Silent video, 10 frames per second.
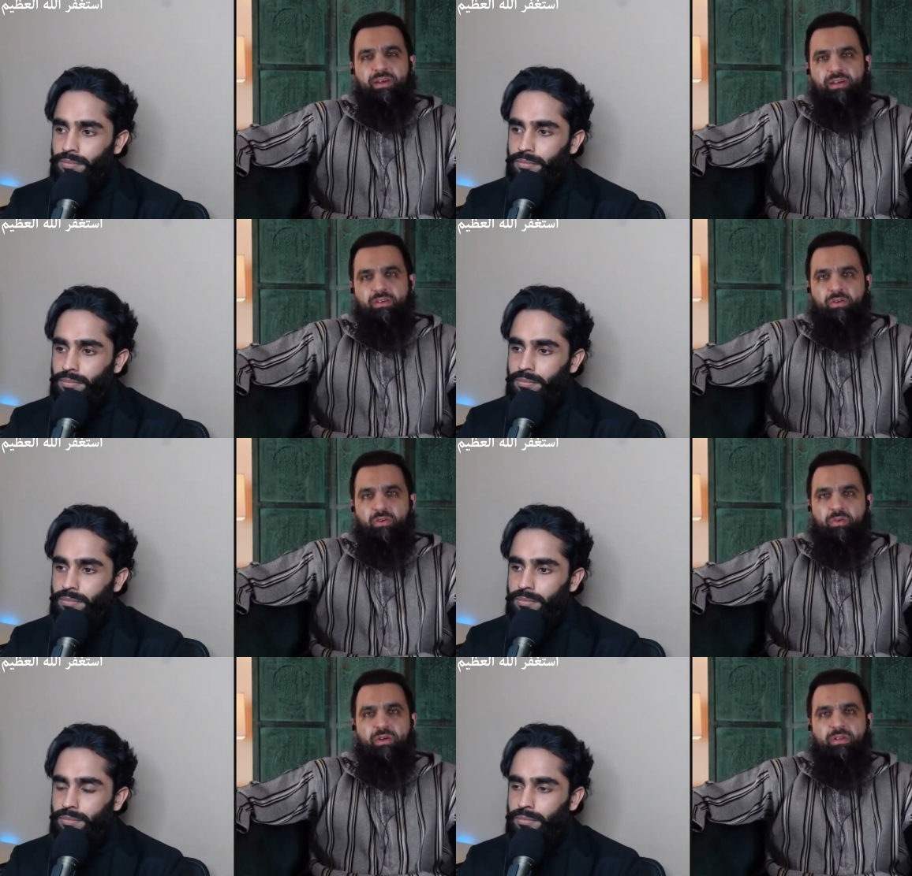Speaker 1: you
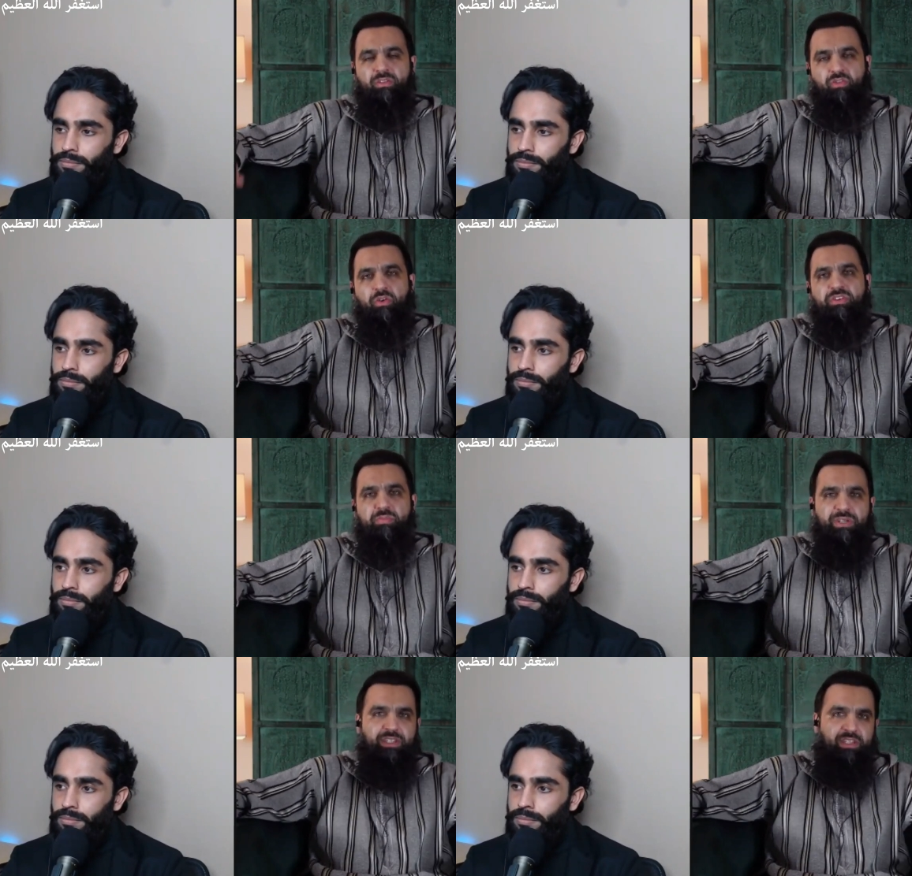know, the strongest
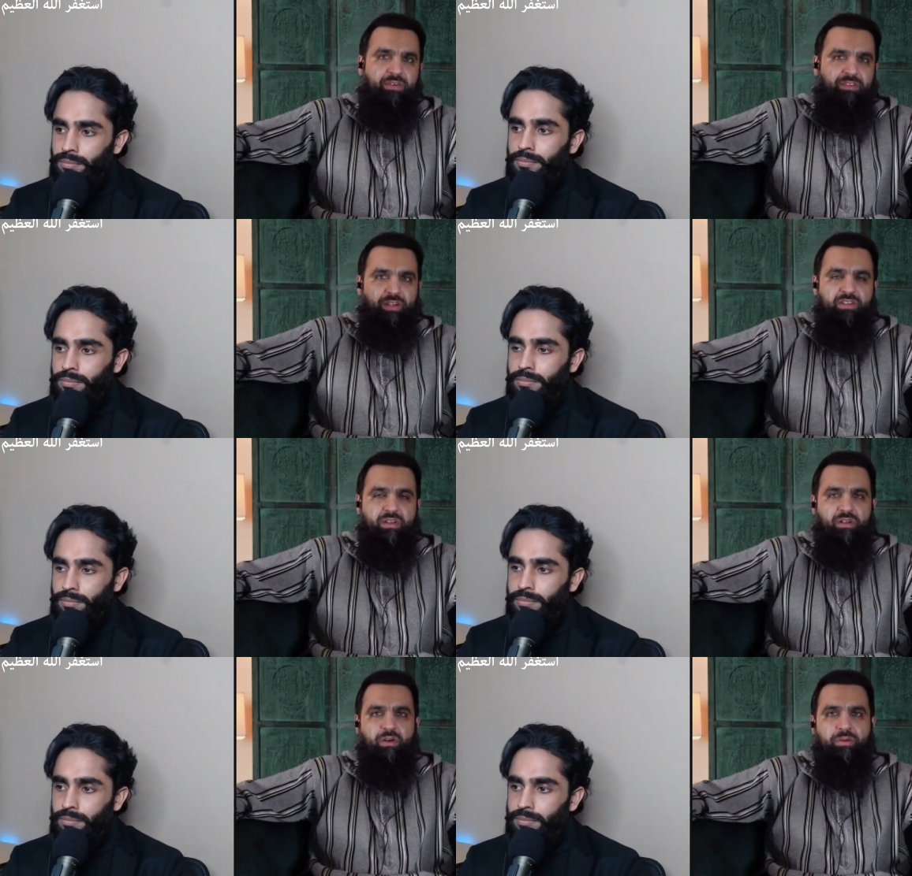opinion, even that's
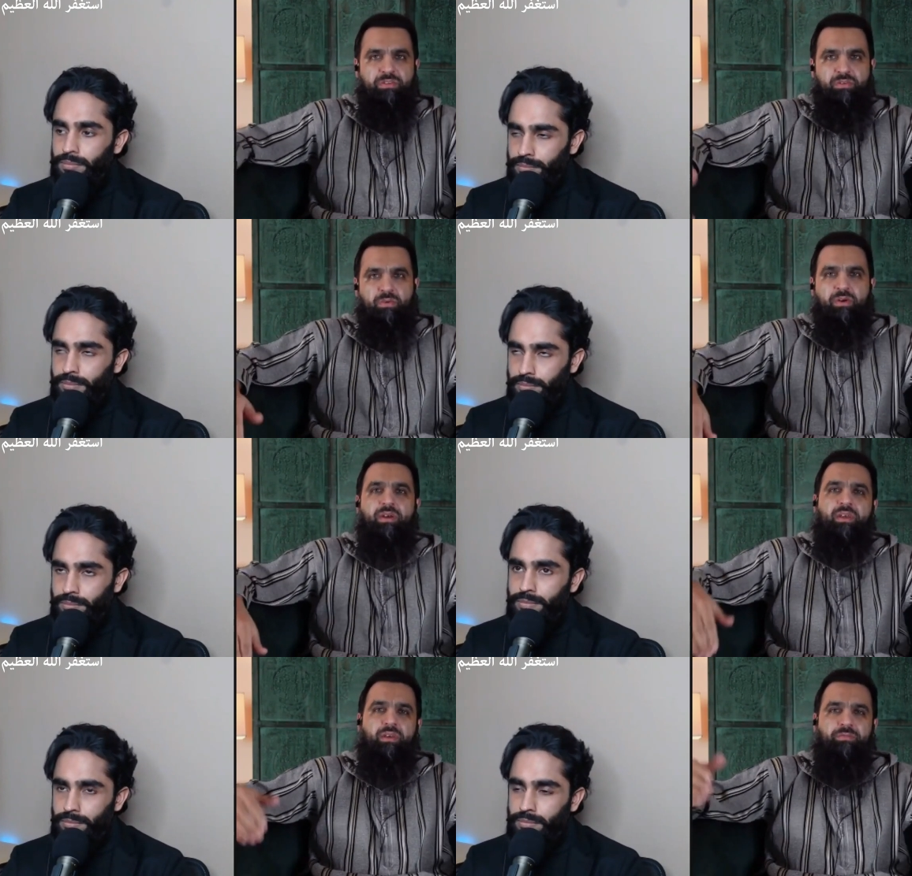haram. So
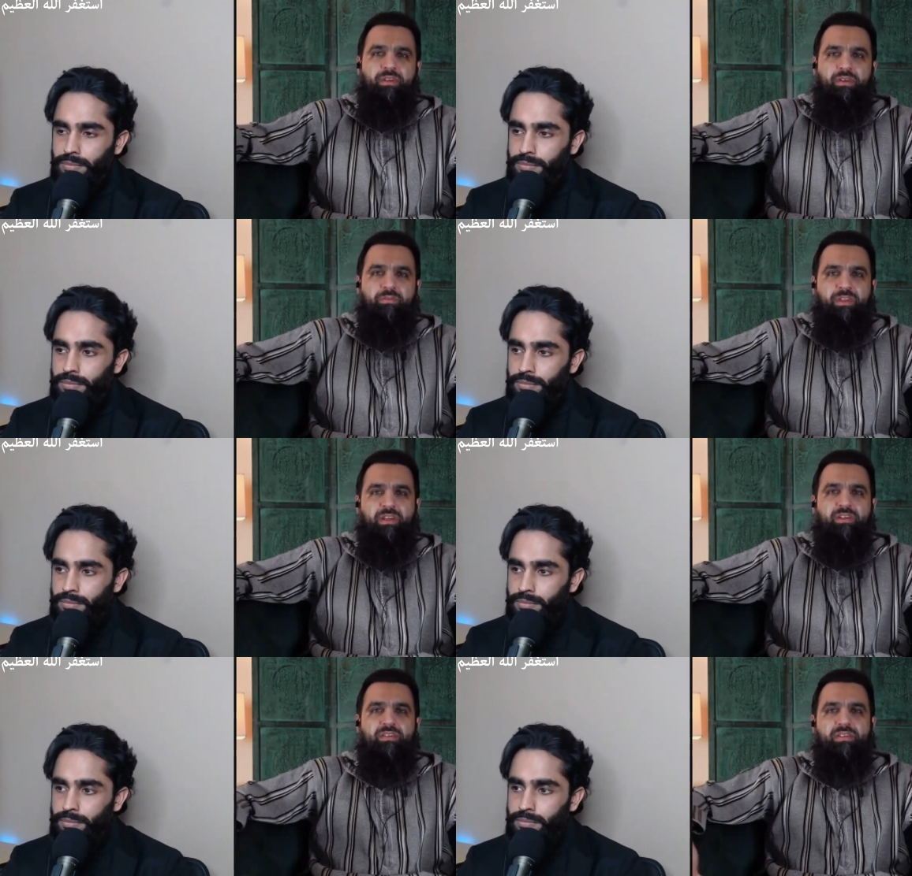if the if
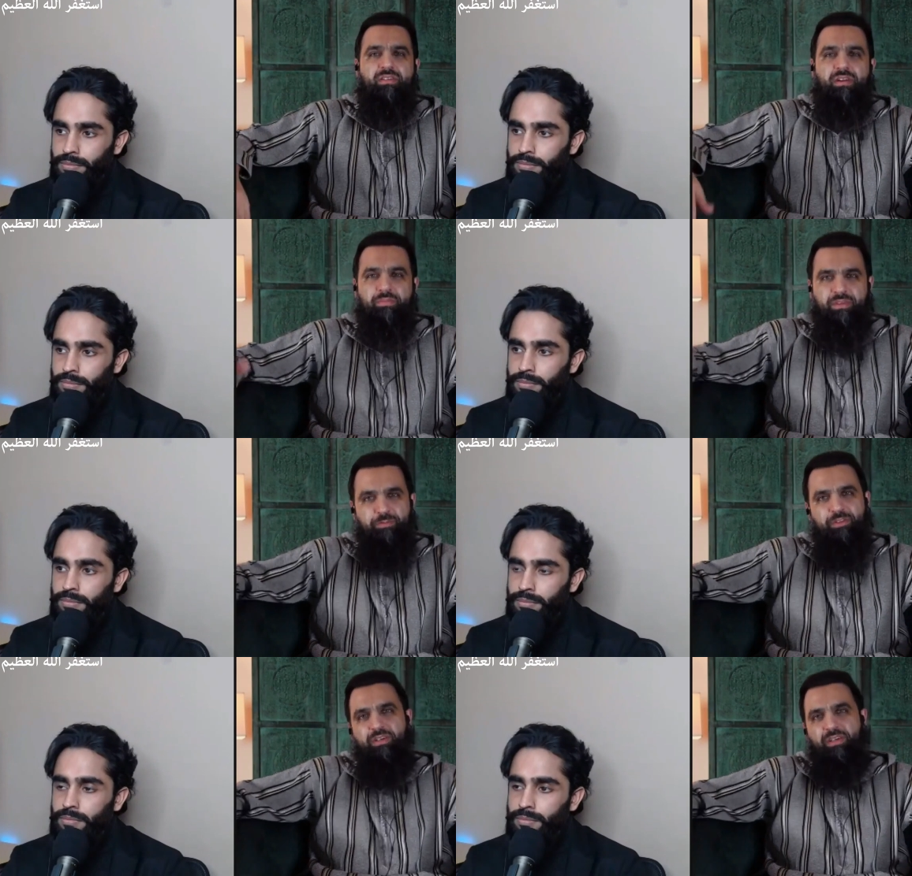nicotine is haram,
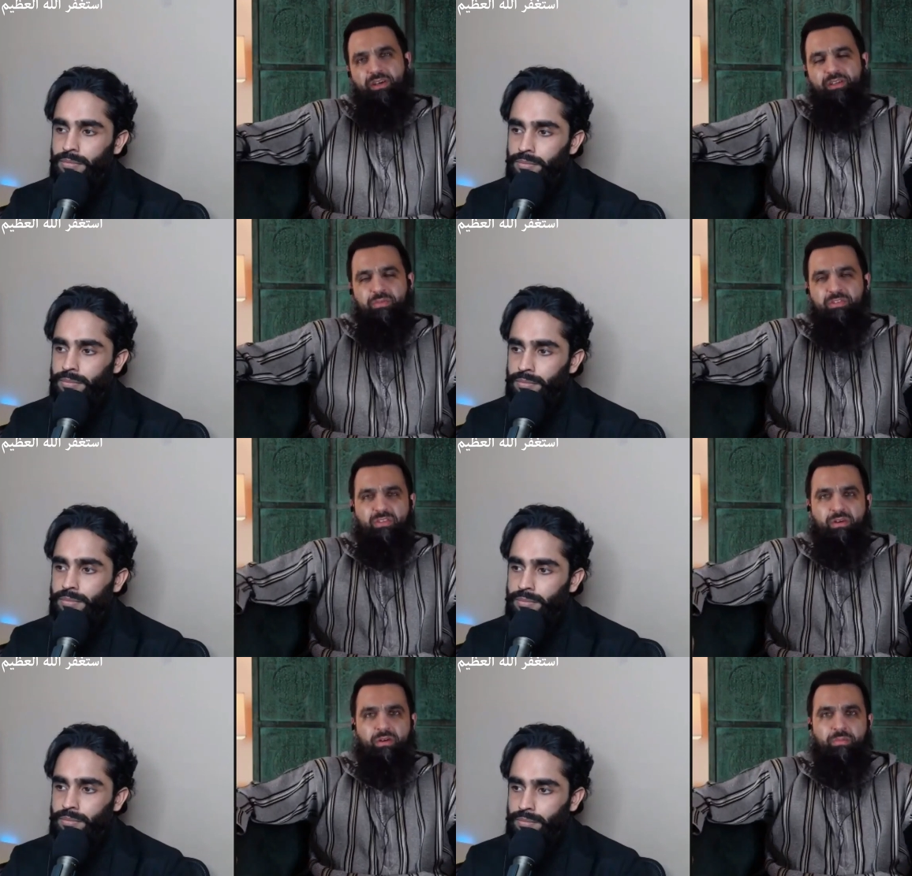definitely cannabis is
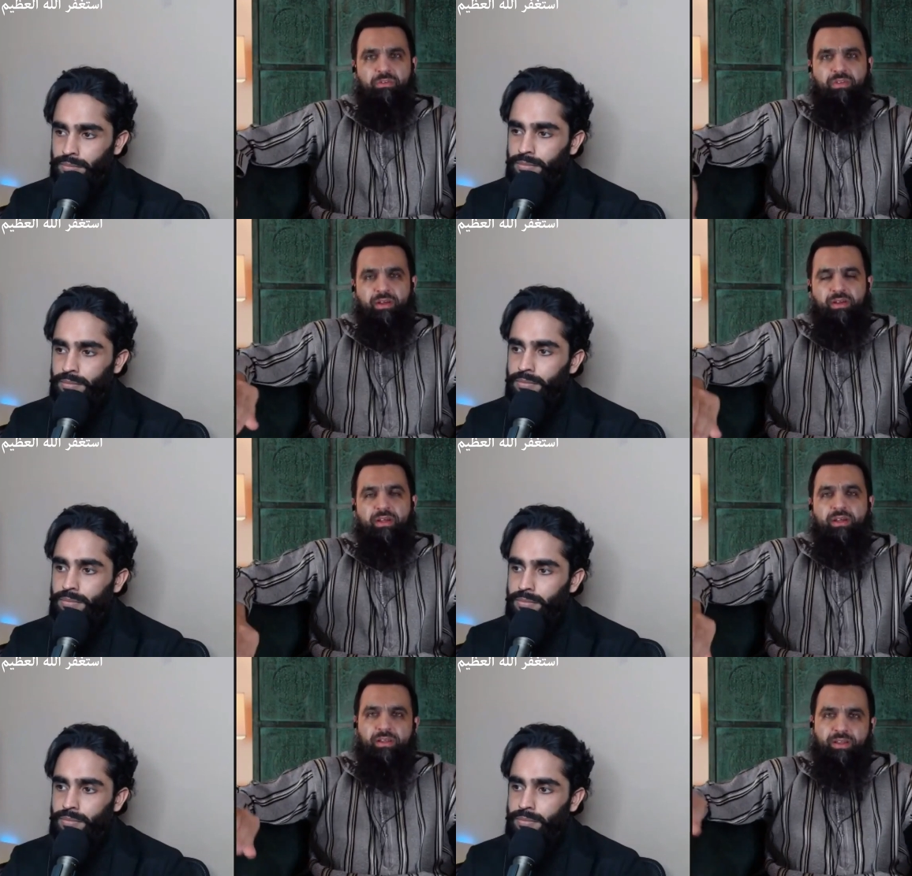haram. So that
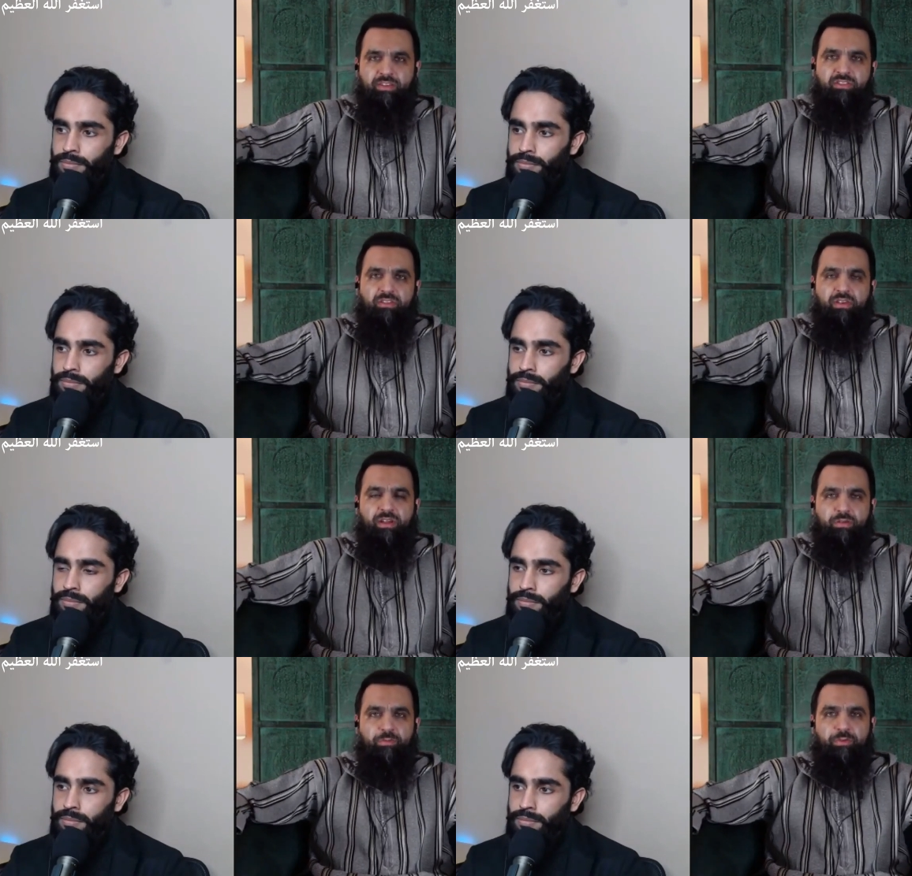that's
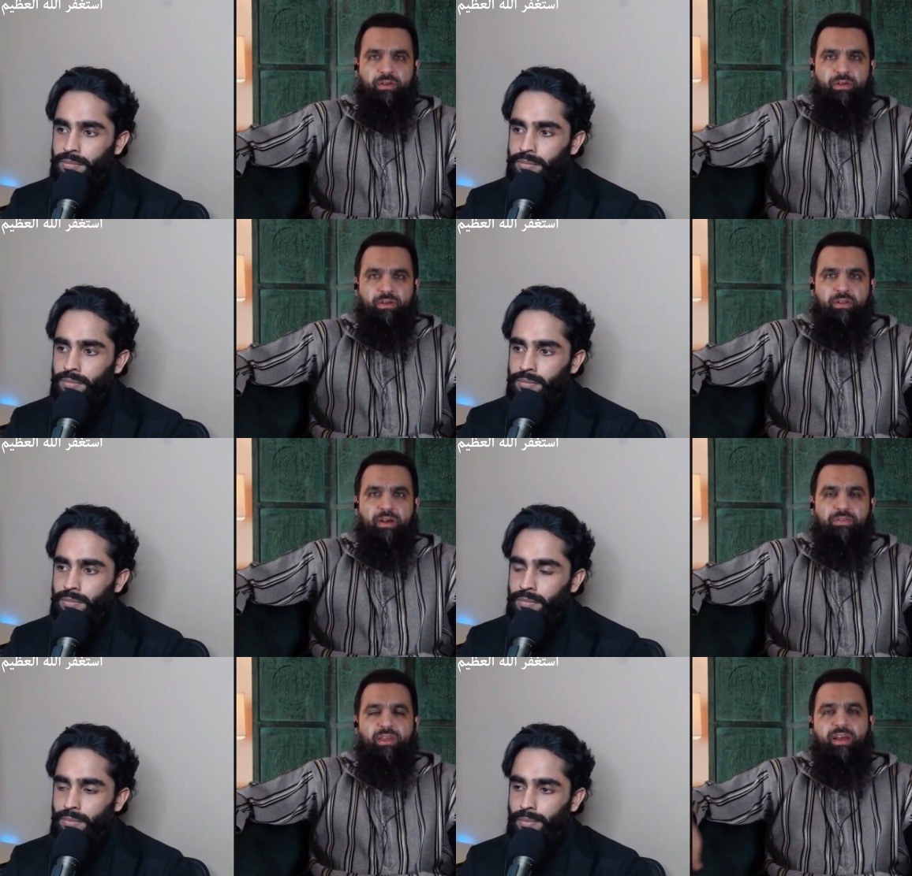kind of uh,
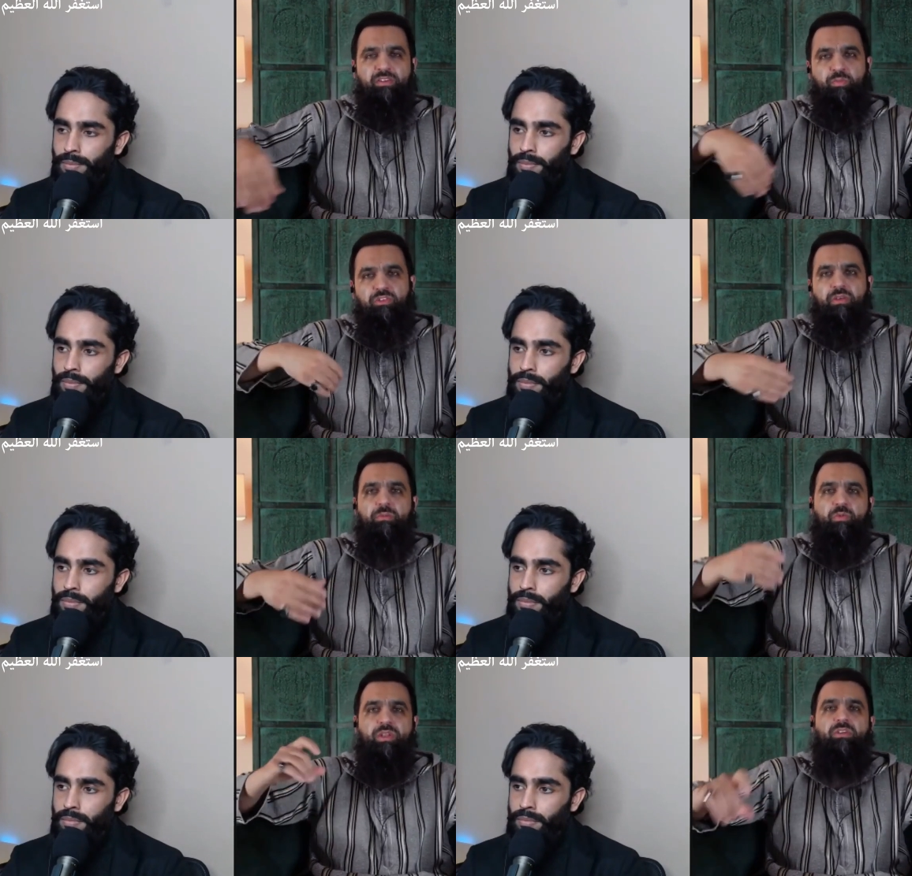I think as
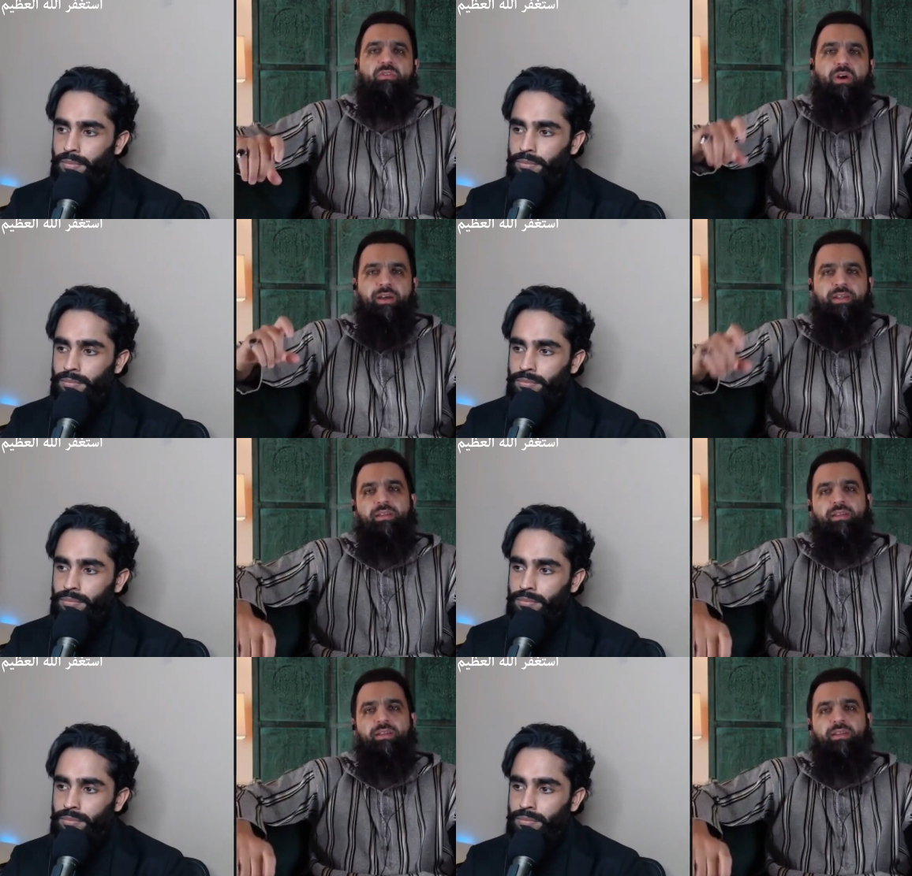Muslims we need to highlight